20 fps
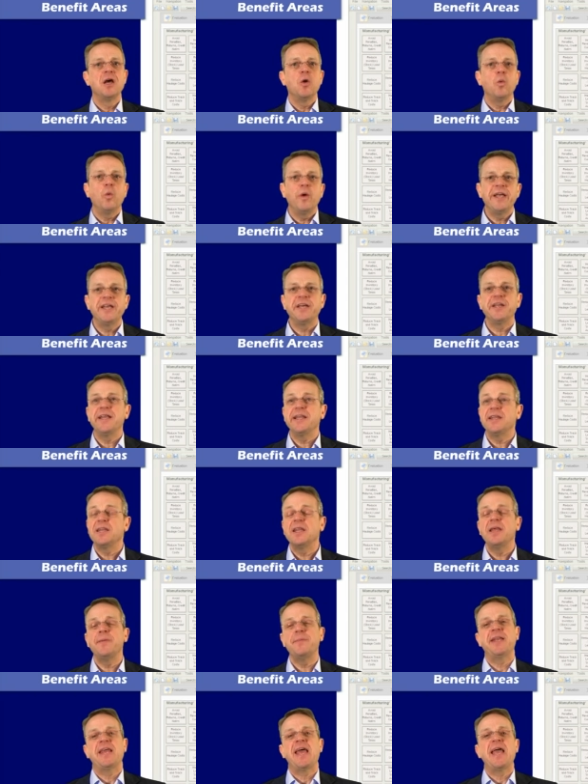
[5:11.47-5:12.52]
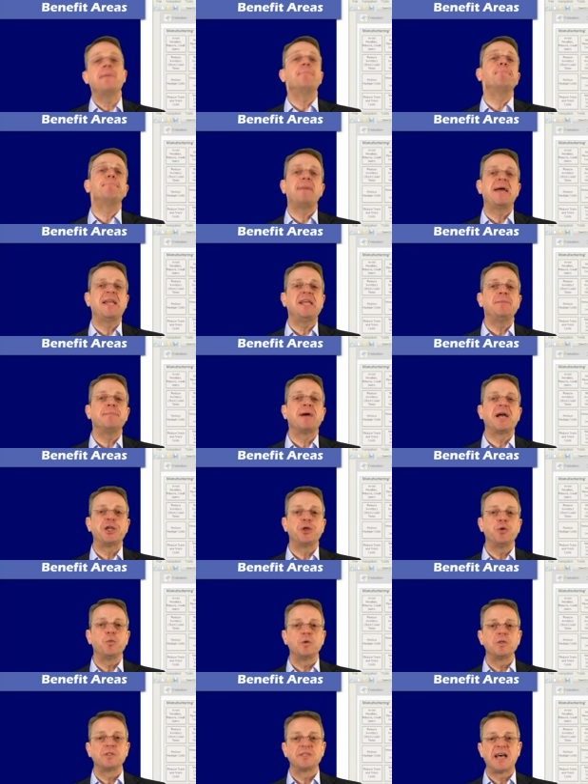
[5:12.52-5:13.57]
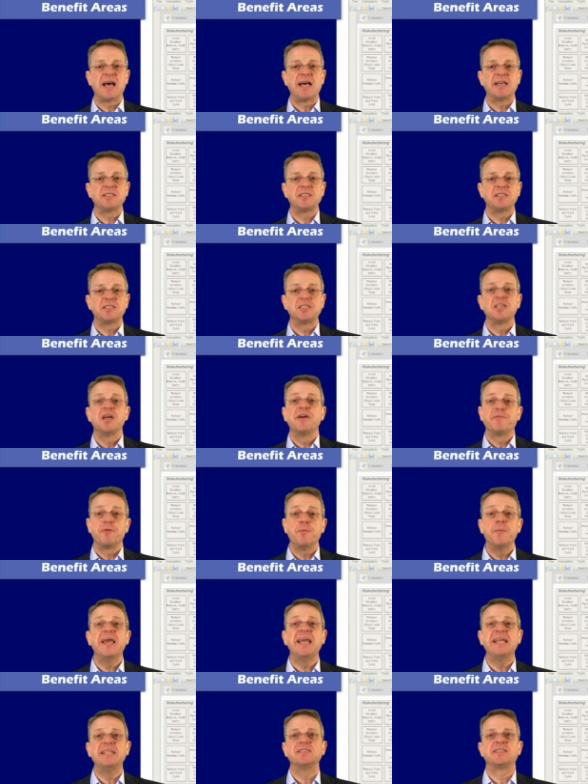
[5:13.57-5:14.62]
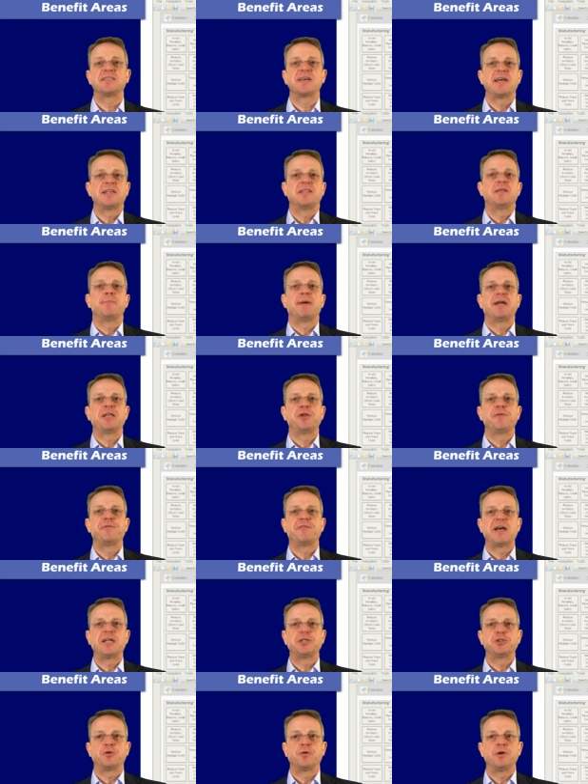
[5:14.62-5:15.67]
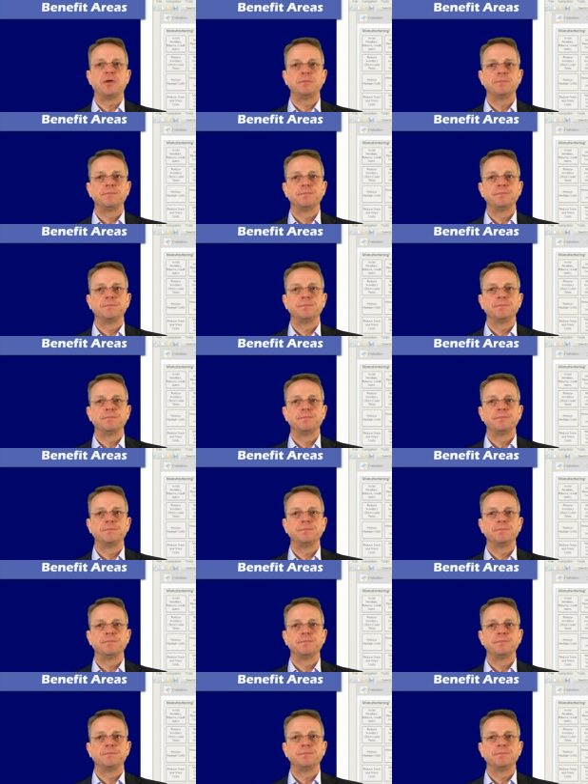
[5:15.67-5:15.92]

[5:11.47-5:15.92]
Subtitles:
We can eliminate many manual tasks from inside the manufacturer.